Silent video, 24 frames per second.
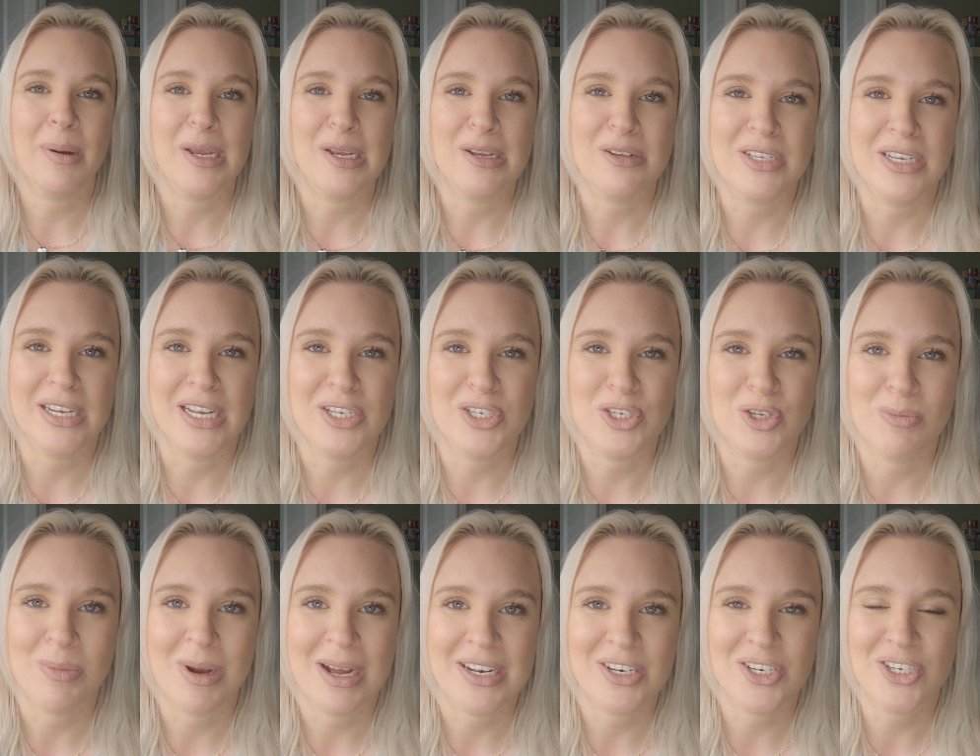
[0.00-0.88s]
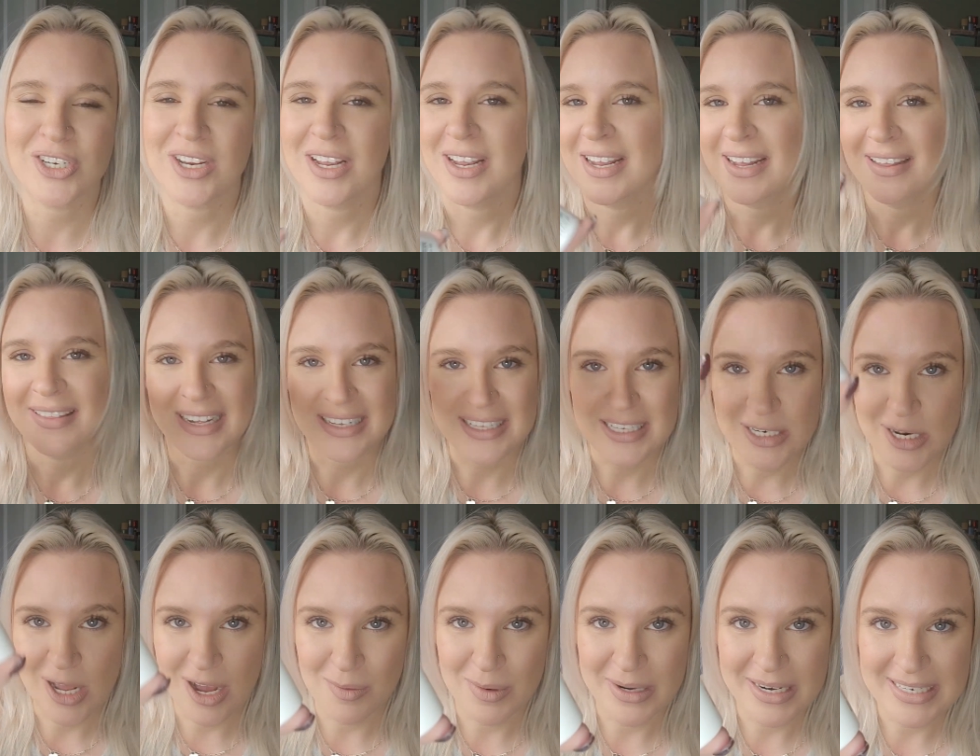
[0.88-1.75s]
by using it too much. That's
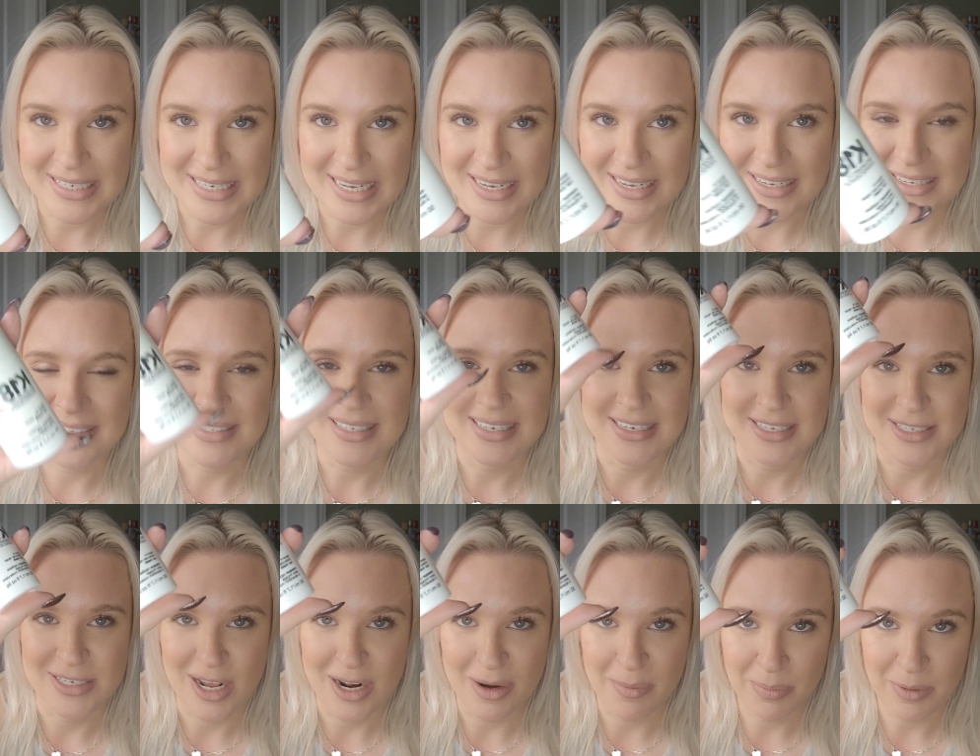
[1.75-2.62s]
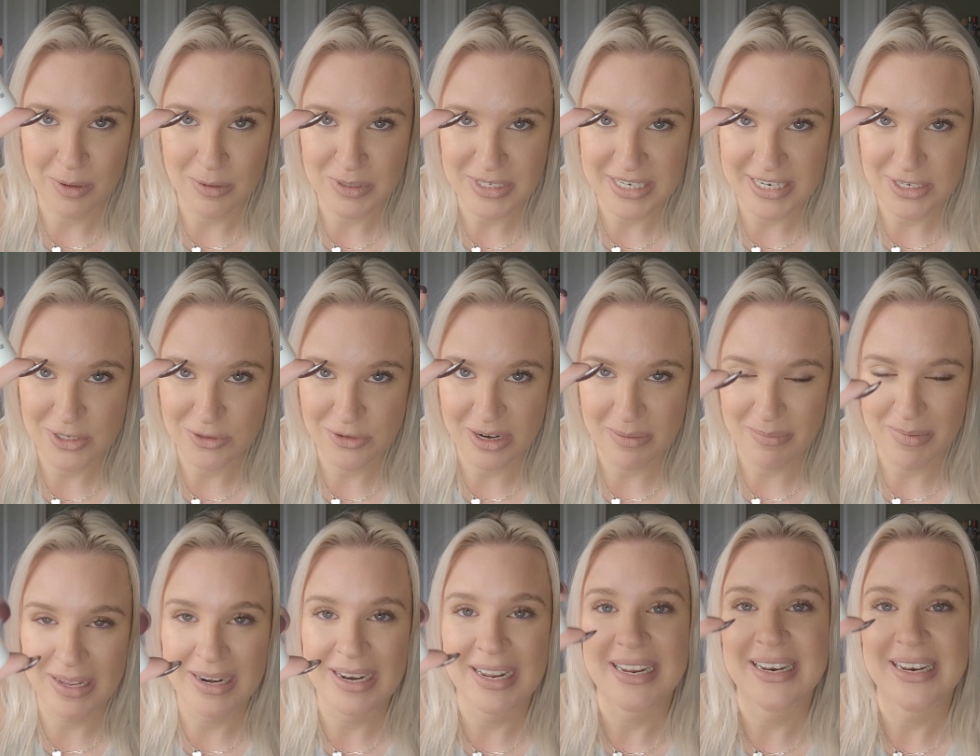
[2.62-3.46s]
not what it does. It is not a protein treatment.